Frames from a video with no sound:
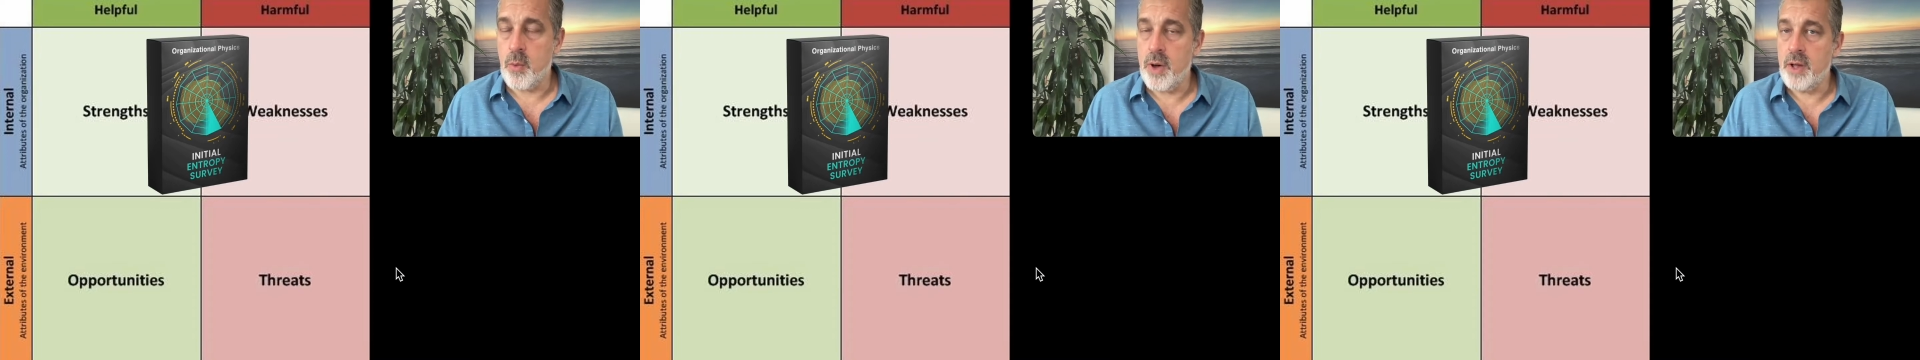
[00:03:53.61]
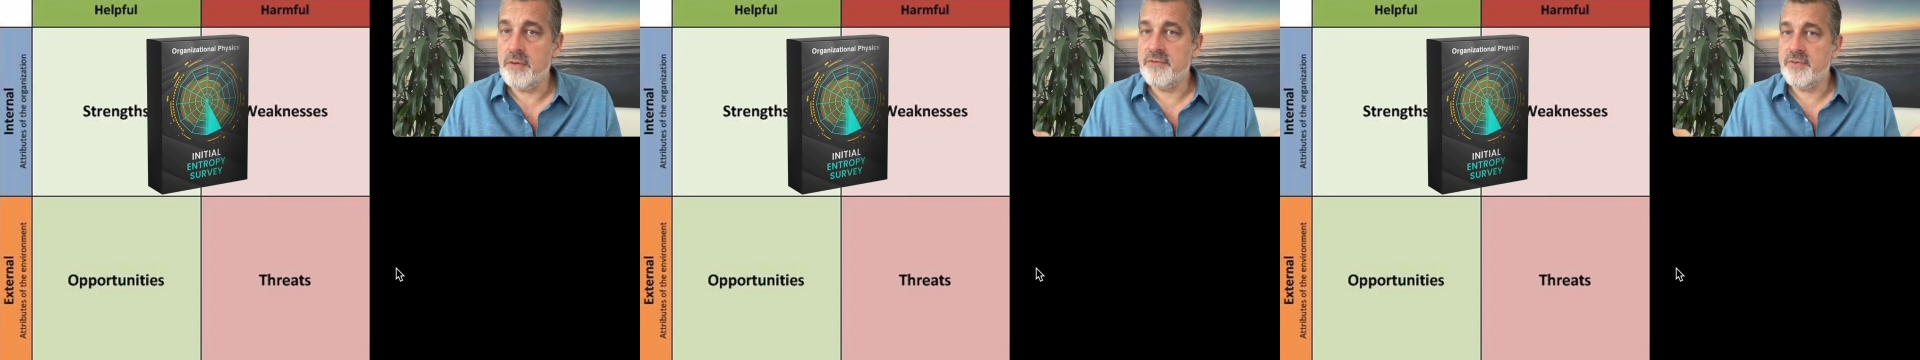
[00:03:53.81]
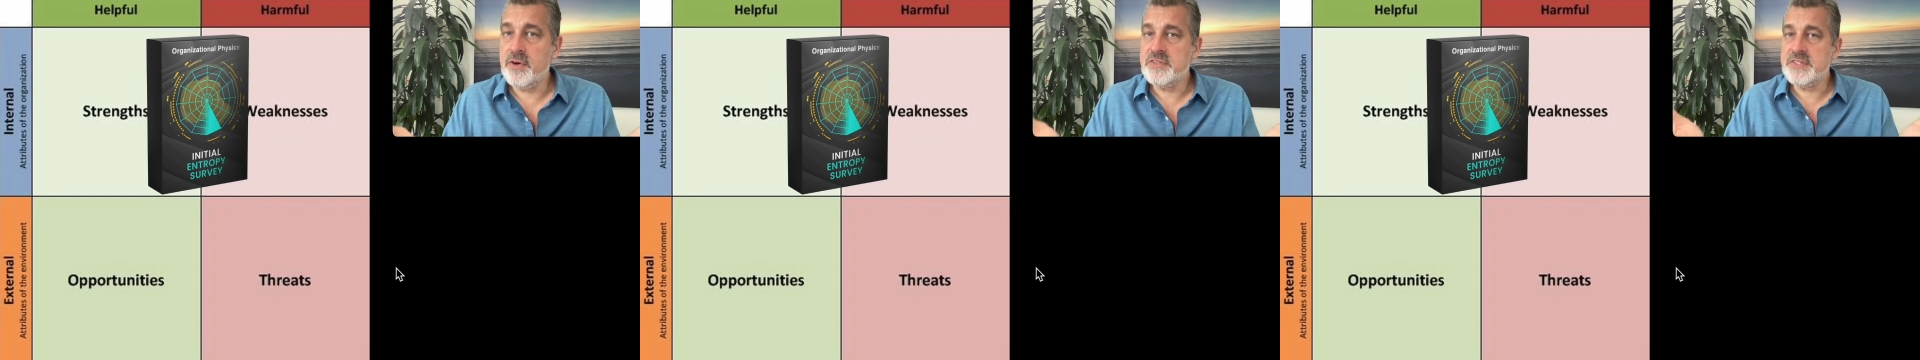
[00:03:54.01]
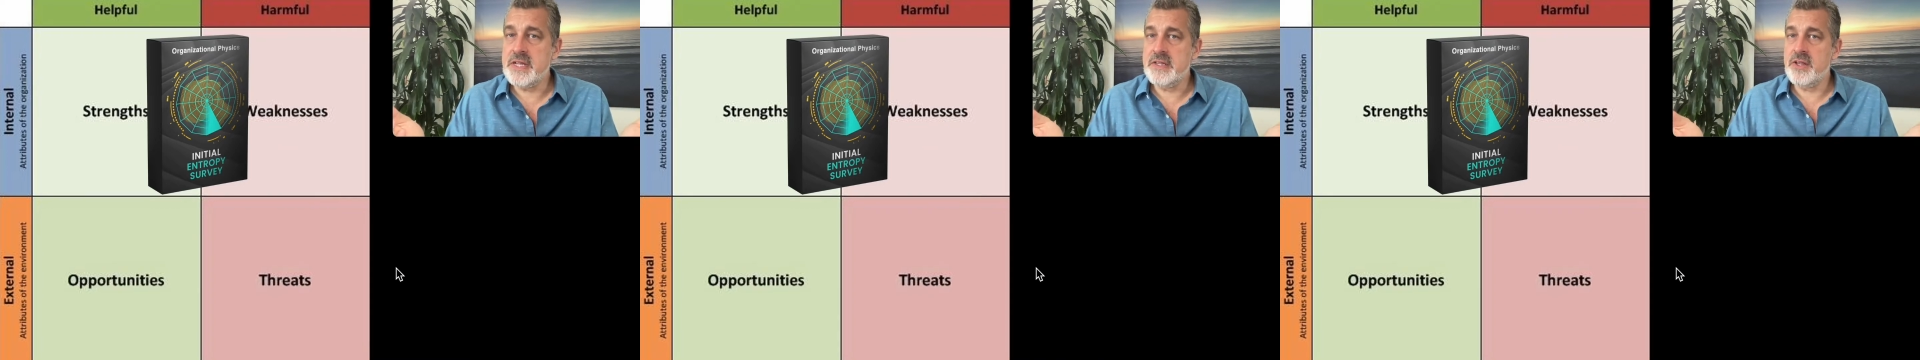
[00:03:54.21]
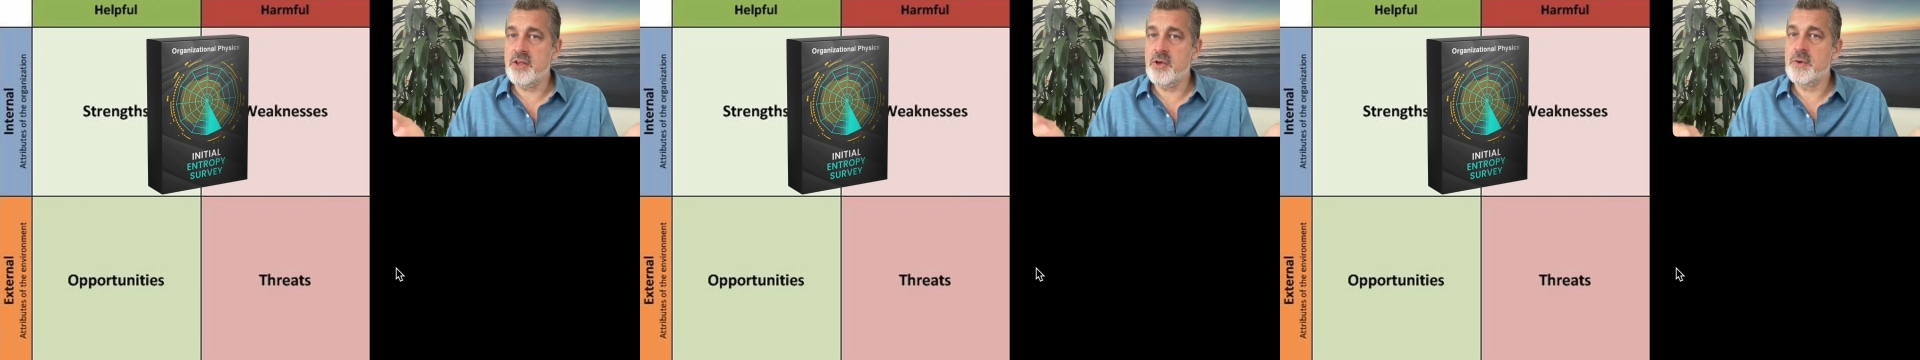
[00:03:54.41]
Well, first thing
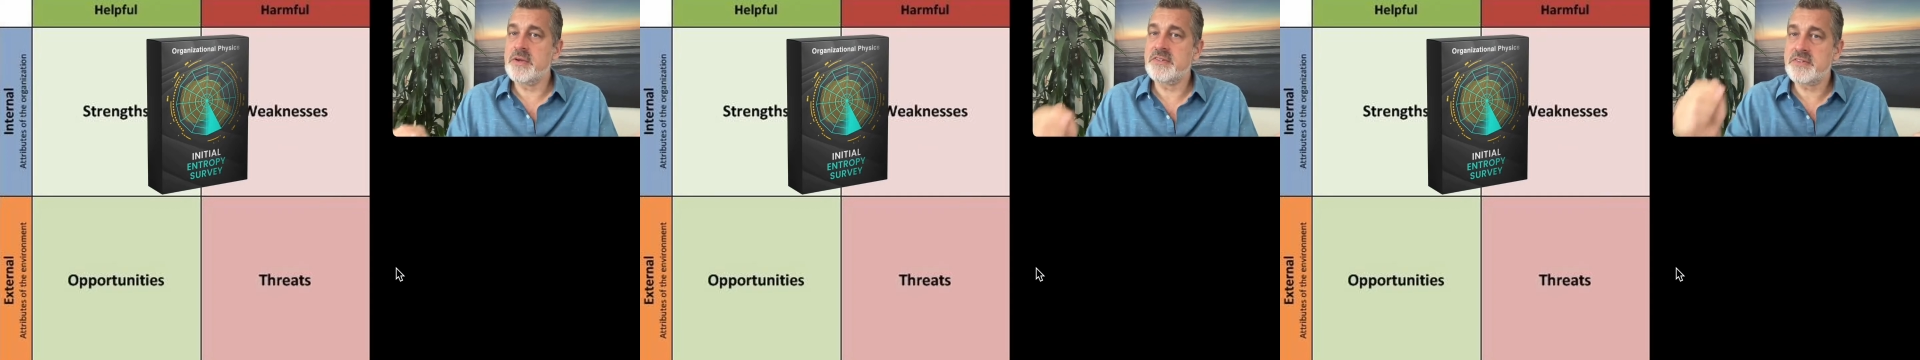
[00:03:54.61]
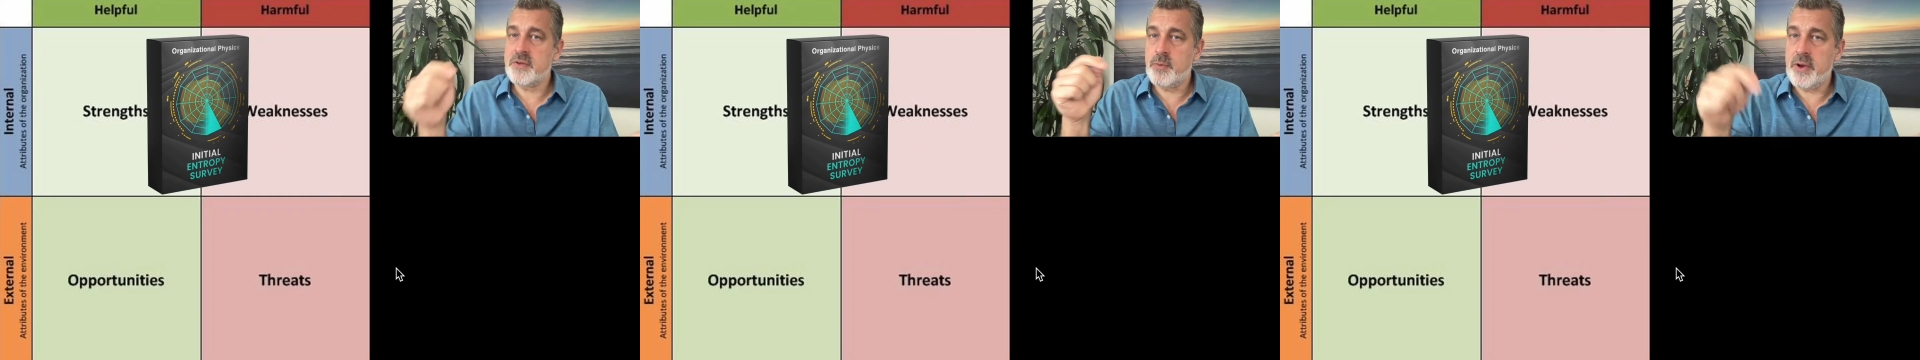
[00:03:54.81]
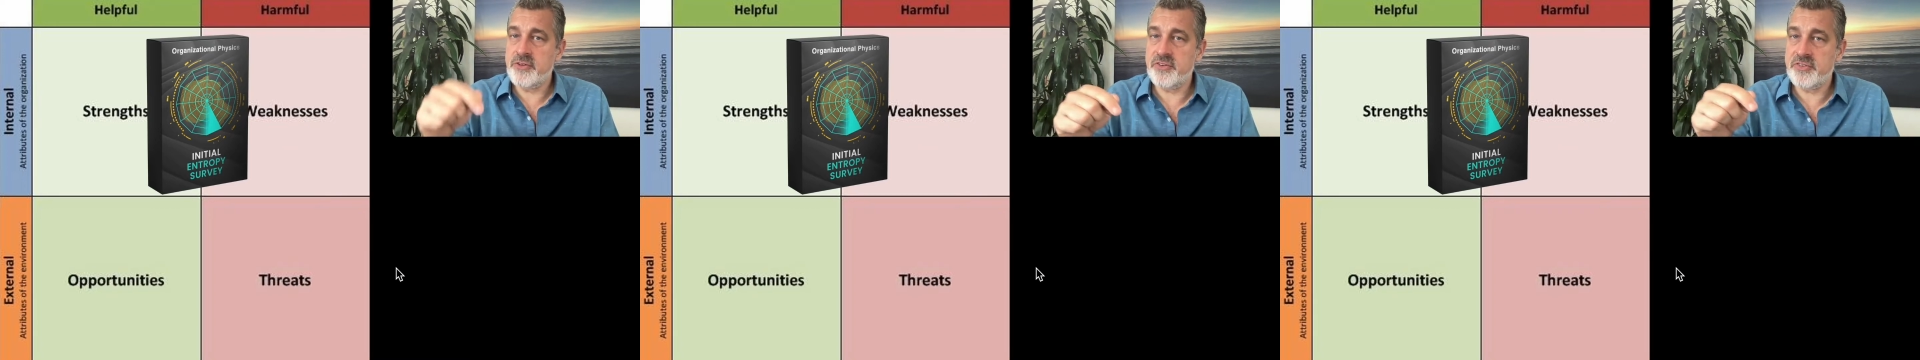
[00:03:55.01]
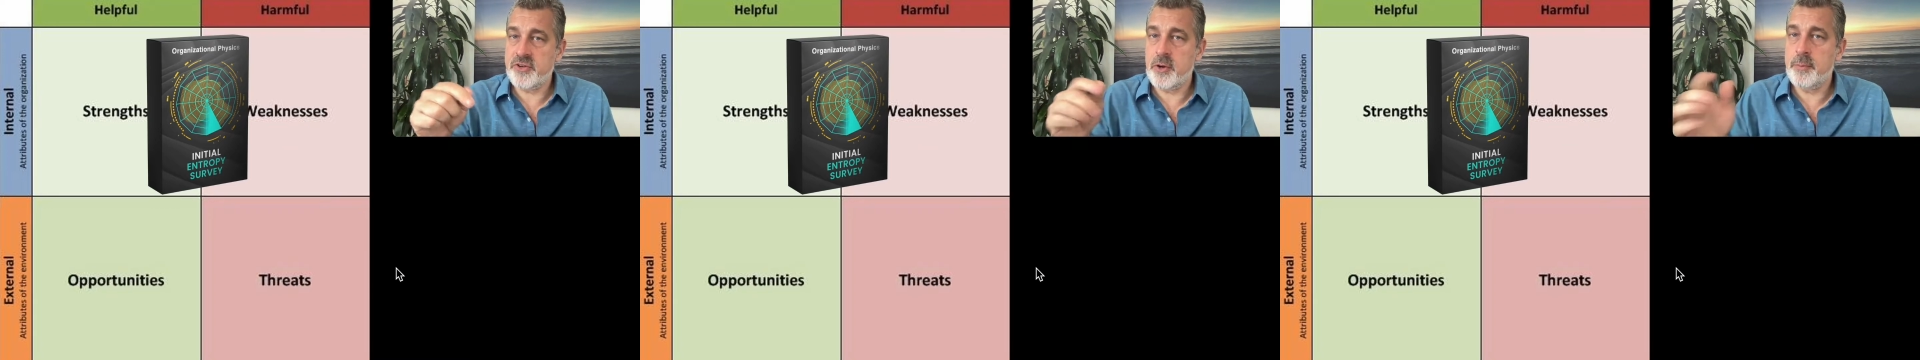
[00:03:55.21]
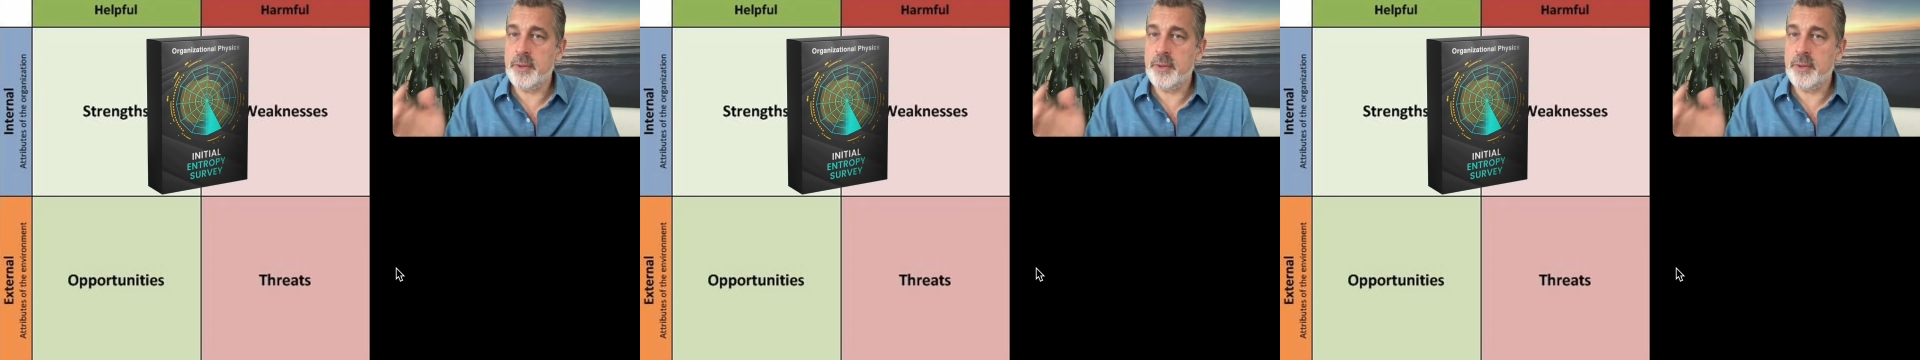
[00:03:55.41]
to do is to register